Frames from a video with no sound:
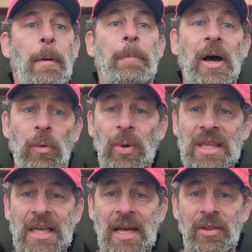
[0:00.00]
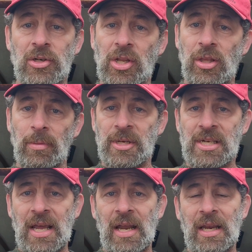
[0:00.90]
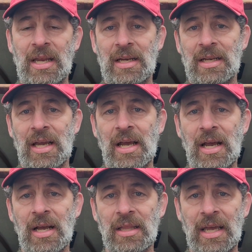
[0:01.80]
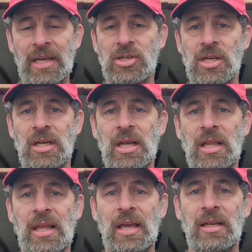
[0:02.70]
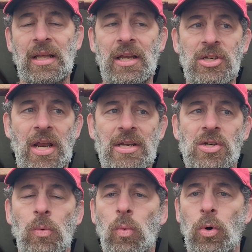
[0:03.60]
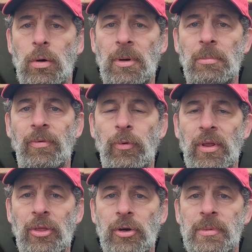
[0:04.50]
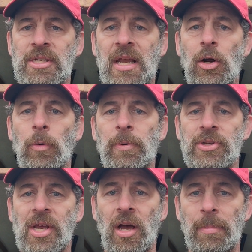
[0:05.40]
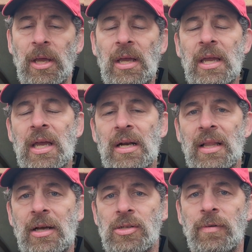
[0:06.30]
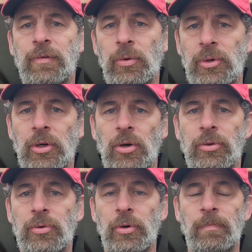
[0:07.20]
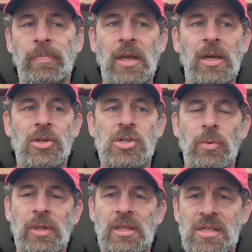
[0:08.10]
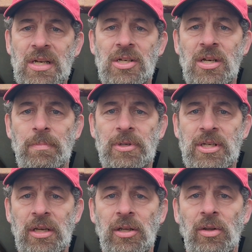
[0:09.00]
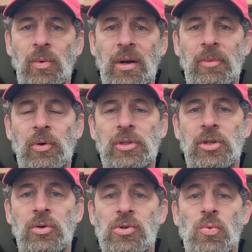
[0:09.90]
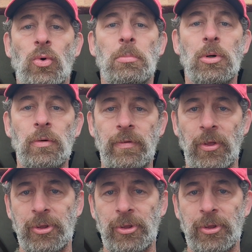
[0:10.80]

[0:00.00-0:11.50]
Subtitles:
But with that, there's a thermostat in the engine that the engine has to warm up before that thermostat opens up and allows the fluid to go through. So with this engine in particular, what I'm going to do is remove the